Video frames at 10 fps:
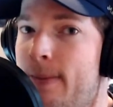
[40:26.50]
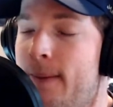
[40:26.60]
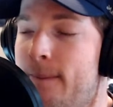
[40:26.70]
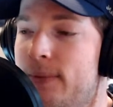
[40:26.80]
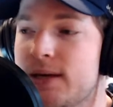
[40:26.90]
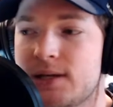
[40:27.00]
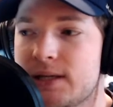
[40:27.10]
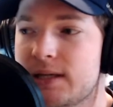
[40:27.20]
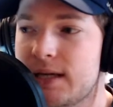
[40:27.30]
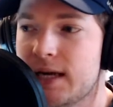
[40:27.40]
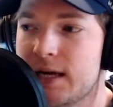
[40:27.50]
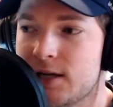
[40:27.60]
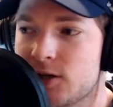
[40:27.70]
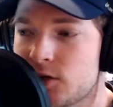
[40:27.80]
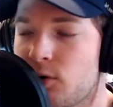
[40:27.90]
The ACC
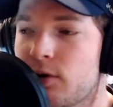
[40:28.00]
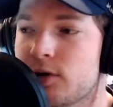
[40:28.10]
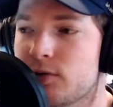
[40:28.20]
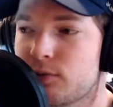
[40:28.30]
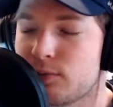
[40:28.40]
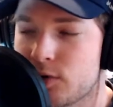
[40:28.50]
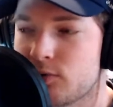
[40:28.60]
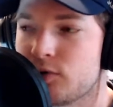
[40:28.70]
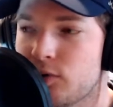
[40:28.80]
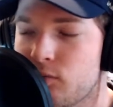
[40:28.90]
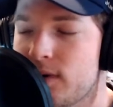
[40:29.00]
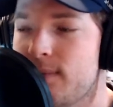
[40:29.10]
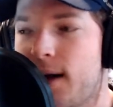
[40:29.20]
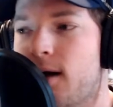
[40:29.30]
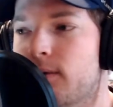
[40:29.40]
is starting to
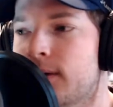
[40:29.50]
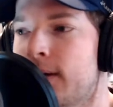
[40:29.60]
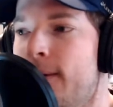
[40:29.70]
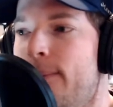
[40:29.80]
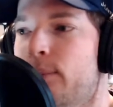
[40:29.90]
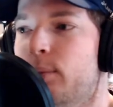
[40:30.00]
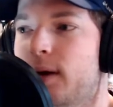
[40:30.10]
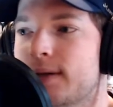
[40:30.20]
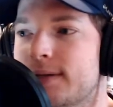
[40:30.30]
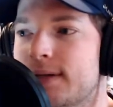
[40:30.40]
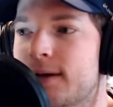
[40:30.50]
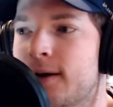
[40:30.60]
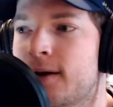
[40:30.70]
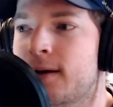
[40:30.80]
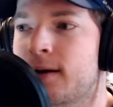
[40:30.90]
rebound, but
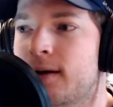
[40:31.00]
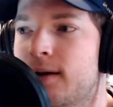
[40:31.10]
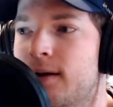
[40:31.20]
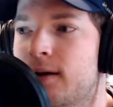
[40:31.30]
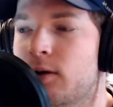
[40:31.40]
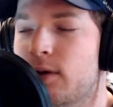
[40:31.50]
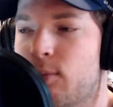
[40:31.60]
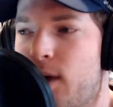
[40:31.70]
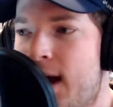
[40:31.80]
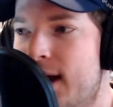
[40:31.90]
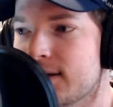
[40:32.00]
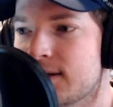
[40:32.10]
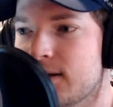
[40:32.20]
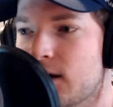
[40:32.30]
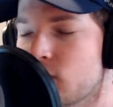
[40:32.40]
in the
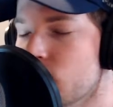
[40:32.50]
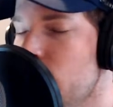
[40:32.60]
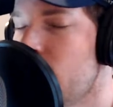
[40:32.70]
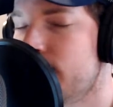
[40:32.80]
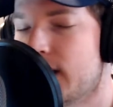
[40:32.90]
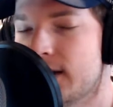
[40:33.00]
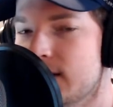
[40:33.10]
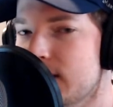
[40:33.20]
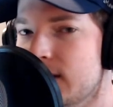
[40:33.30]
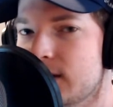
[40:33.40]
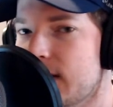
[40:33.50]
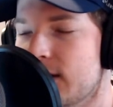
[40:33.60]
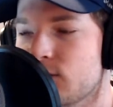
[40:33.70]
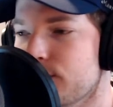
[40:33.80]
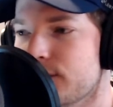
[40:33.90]
past, a soft ACC
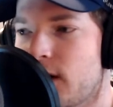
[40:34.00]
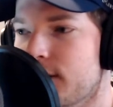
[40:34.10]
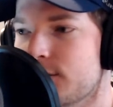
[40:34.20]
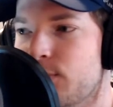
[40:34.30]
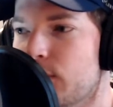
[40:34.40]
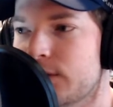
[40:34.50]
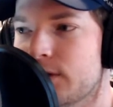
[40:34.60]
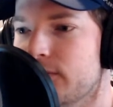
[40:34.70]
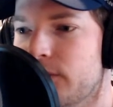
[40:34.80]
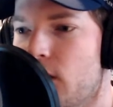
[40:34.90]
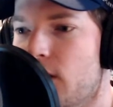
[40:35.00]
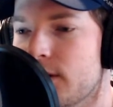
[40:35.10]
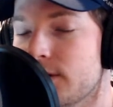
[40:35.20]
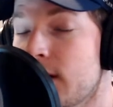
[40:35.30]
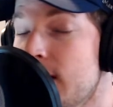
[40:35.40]
schedule was not exposing the
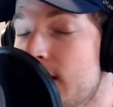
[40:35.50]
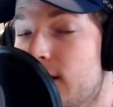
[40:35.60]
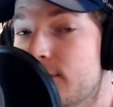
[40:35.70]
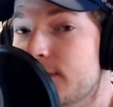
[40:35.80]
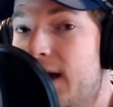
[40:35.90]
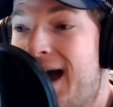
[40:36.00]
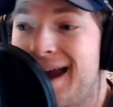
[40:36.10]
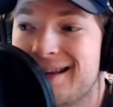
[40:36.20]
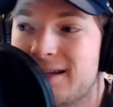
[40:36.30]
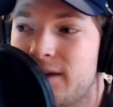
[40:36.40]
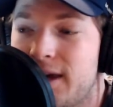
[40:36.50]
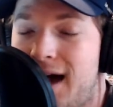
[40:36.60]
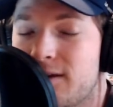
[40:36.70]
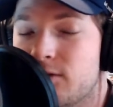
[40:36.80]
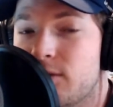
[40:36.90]
flaws Clemson had until they
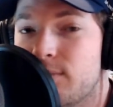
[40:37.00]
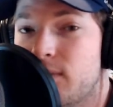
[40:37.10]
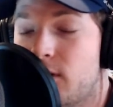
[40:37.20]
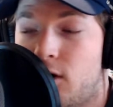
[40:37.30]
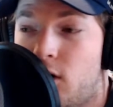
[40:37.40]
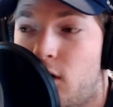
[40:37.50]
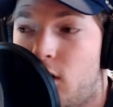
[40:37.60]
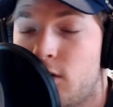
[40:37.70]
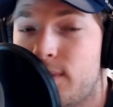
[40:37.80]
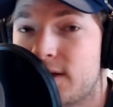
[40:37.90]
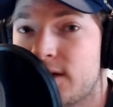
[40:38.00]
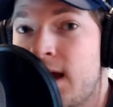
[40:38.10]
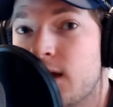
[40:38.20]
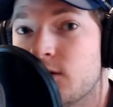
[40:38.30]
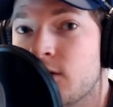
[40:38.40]
got on the big
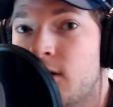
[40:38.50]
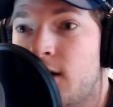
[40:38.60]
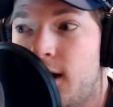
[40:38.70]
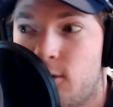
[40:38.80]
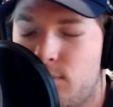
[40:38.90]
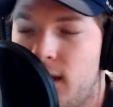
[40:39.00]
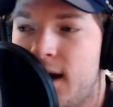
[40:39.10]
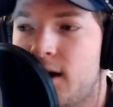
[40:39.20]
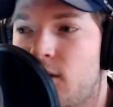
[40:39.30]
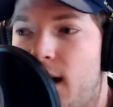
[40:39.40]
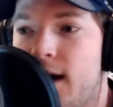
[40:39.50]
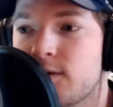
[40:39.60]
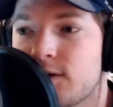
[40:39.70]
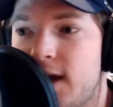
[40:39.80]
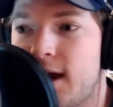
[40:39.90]
stage. And they're playing in Ohio
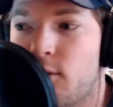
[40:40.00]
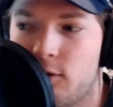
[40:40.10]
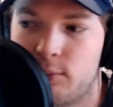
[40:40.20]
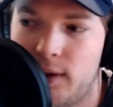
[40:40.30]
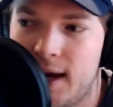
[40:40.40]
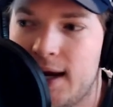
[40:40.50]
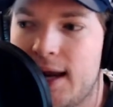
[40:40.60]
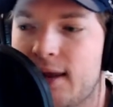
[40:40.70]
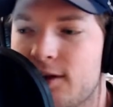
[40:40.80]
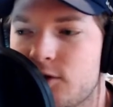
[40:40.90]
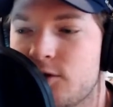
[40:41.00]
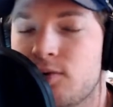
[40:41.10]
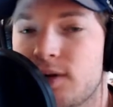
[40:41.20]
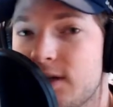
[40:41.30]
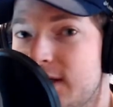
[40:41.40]
State or they're playing in LSU,
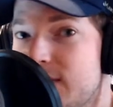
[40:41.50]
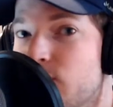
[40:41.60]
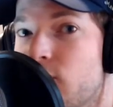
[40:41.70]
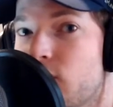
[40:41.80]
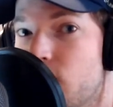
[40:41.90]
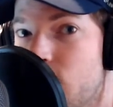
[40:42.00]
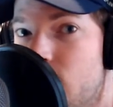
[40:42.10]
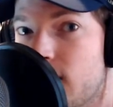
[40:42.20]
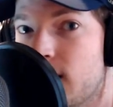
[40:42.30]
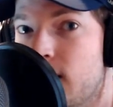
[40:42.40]
and these teams are good